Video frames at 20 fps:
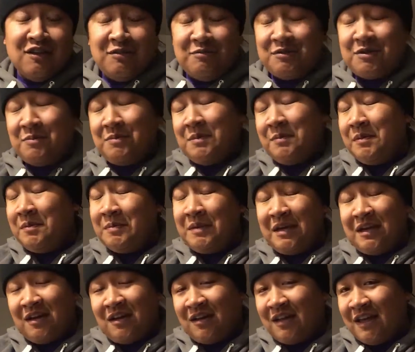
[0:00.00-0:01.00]
Some people
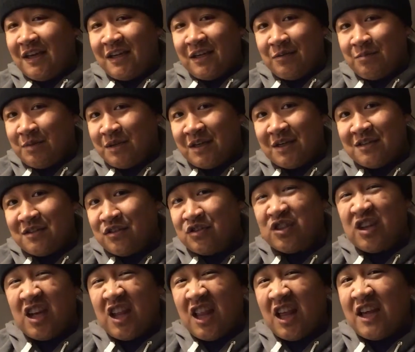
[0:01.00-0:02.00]
may not like it because there's
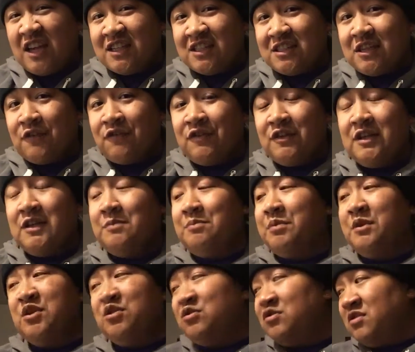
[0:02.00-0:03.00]
not a lot of stuff in it,
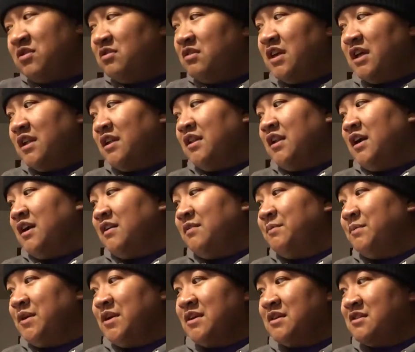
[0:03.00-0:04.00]
but you do get a
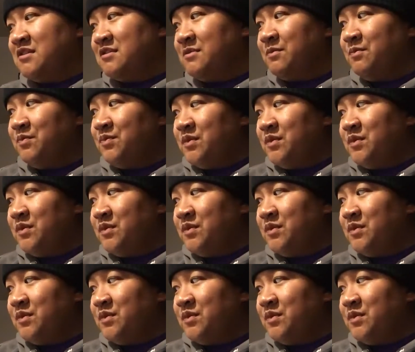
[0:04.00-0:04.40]
lot because